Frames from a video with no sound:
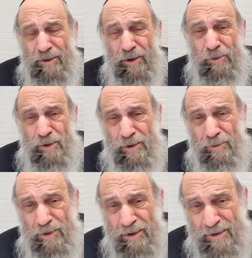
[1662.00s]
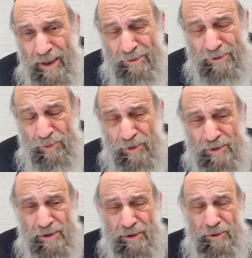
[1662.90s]
I don't want to be a desirous
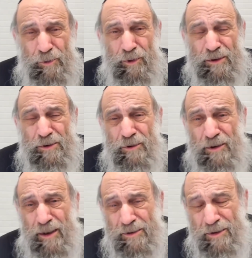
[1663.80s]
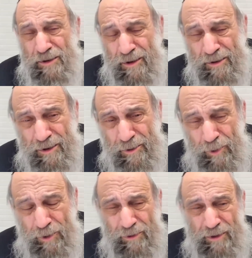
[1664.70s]
person who wants all kinds of things in the
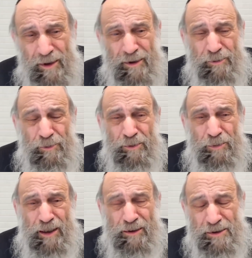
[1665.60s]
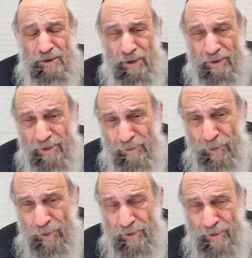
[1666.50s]
world my body is craving
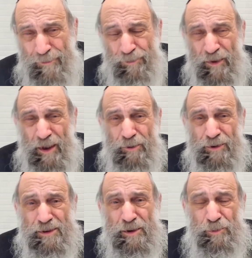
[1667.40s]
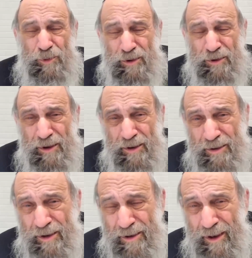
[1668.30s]
for. I want the simple
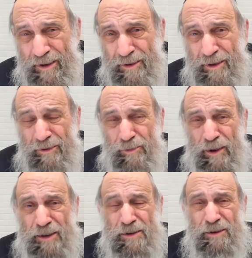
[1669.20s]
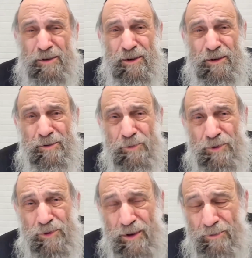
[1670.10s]
idea of matzah,
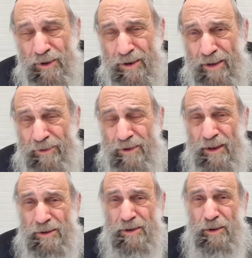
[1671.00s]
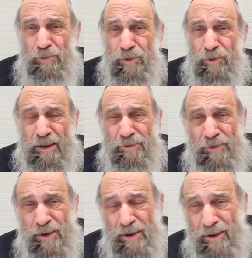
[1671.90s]
which I want to have a simple
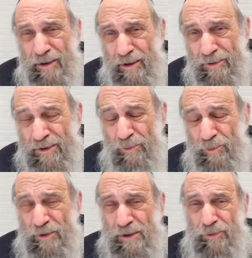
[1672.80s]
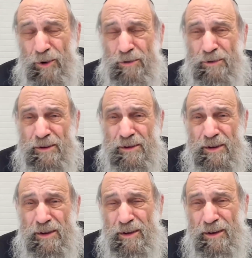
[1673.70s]
life, simple as far as